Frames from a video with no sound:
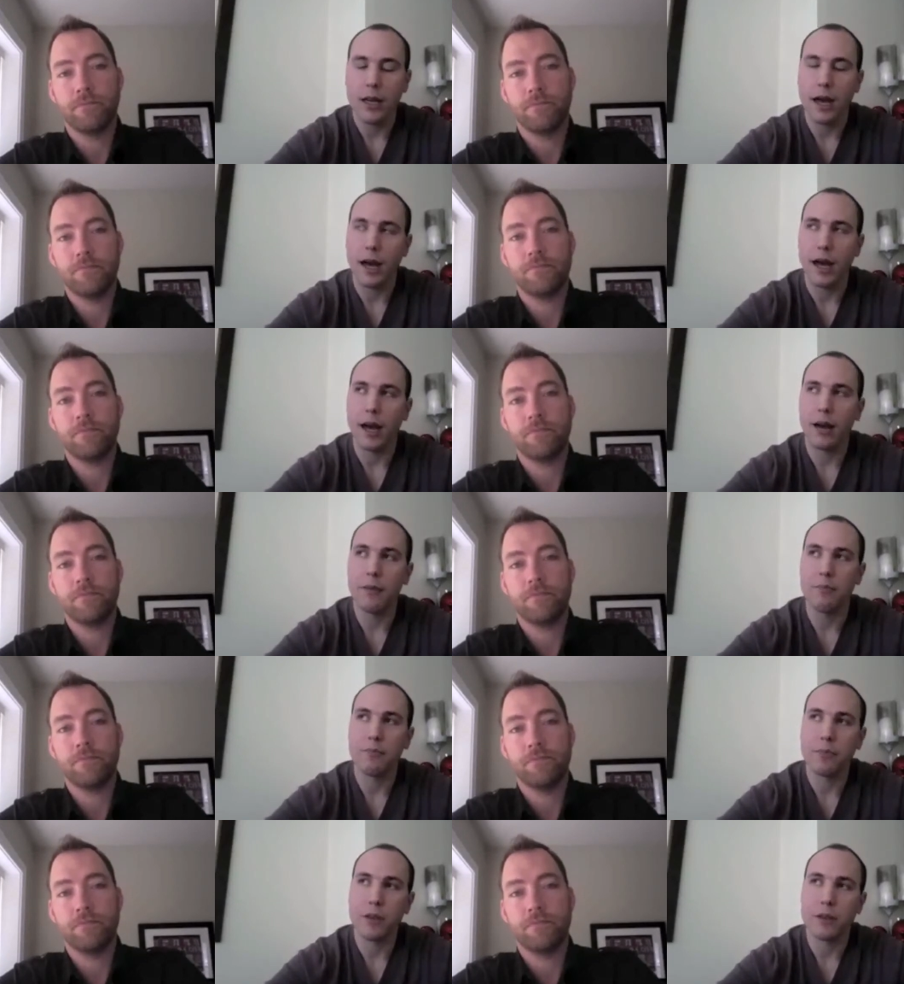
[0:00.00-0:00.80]

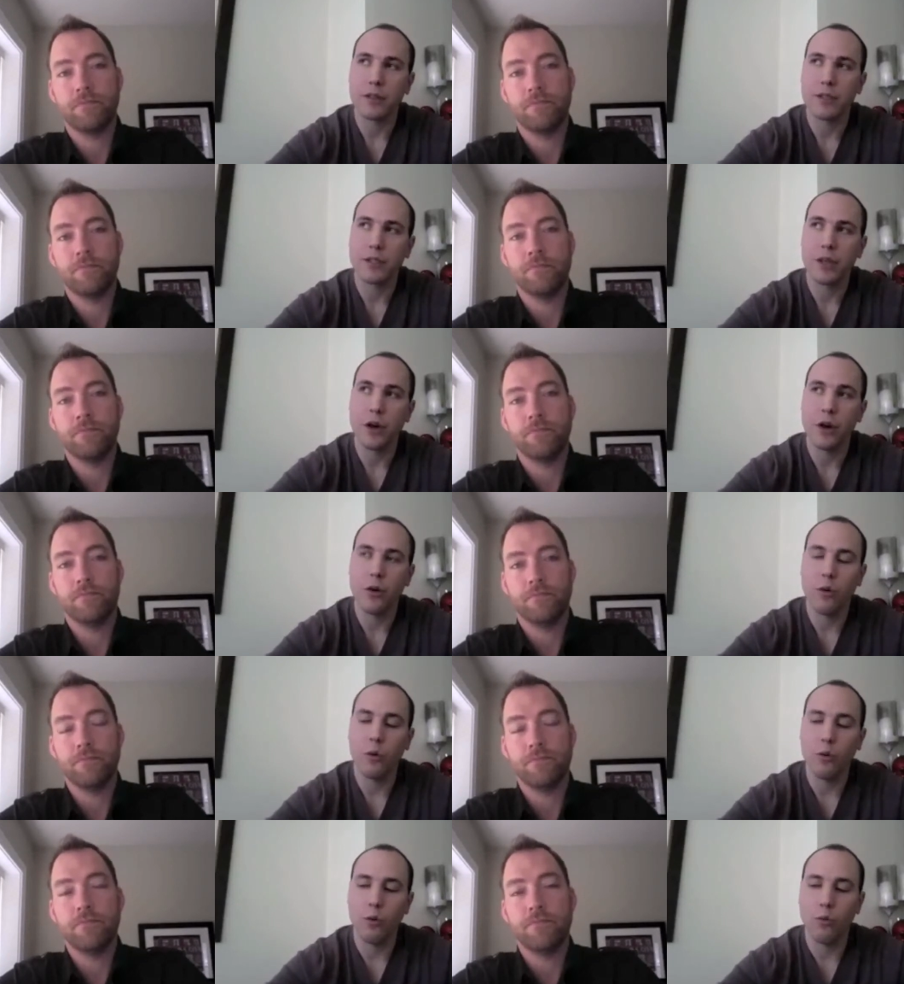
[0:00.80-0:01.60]
Speaker 1: Um,
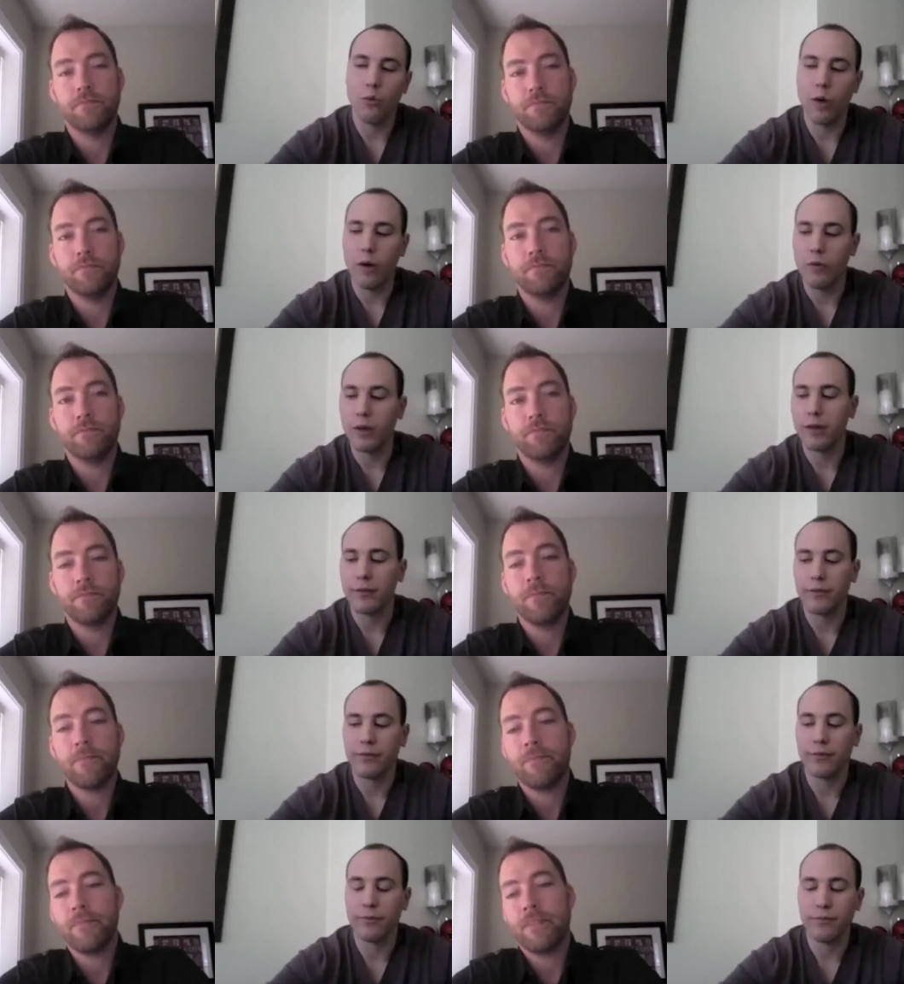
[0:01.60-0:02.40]
so what
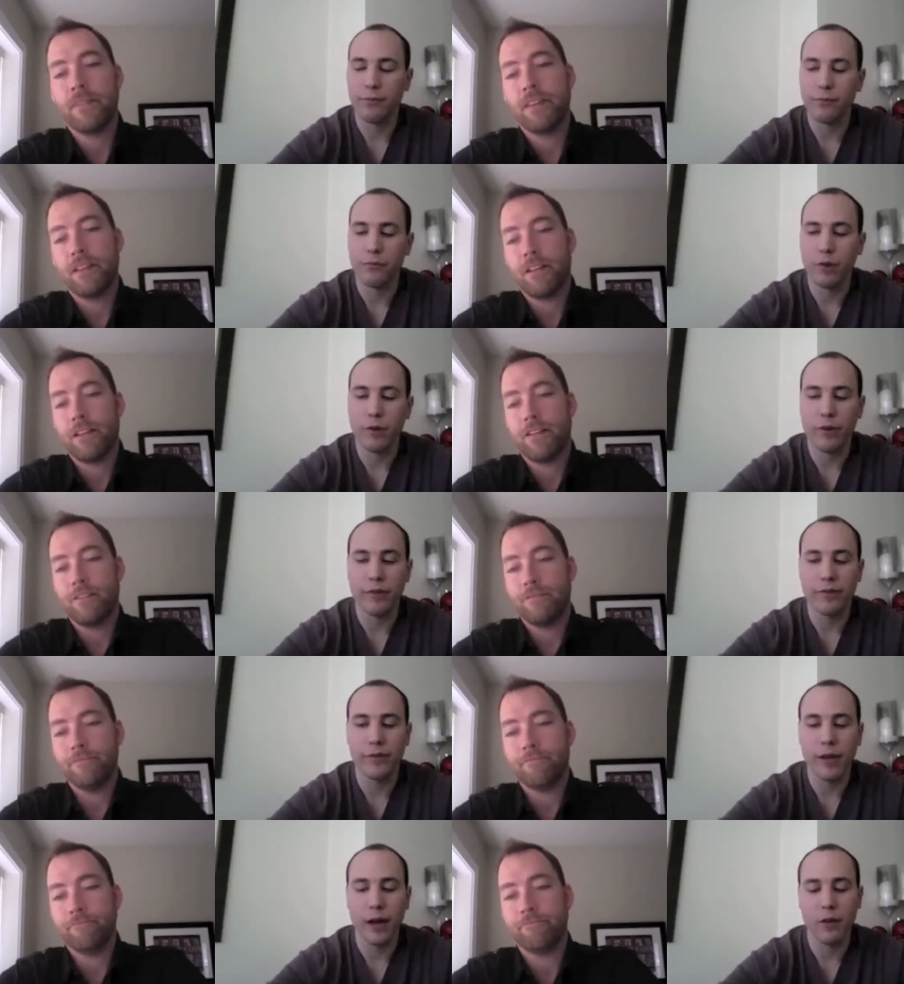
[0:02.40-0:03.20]
we've what
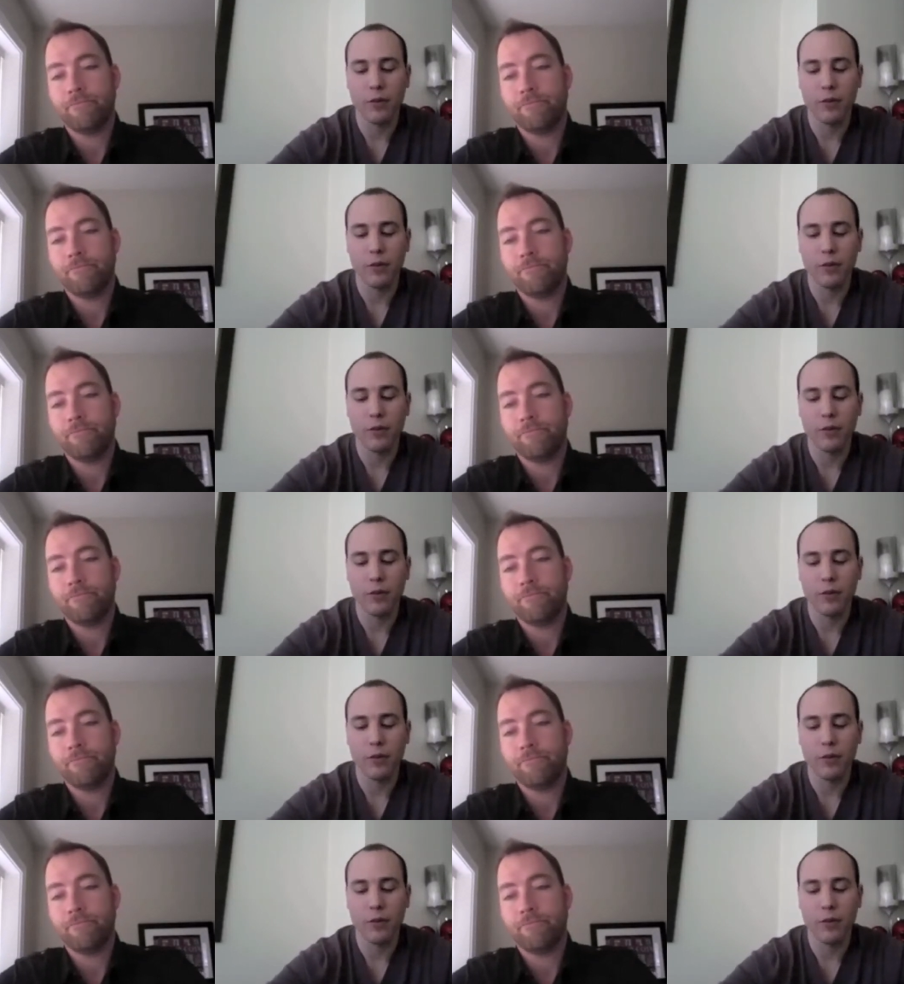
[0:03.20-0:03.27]
we've done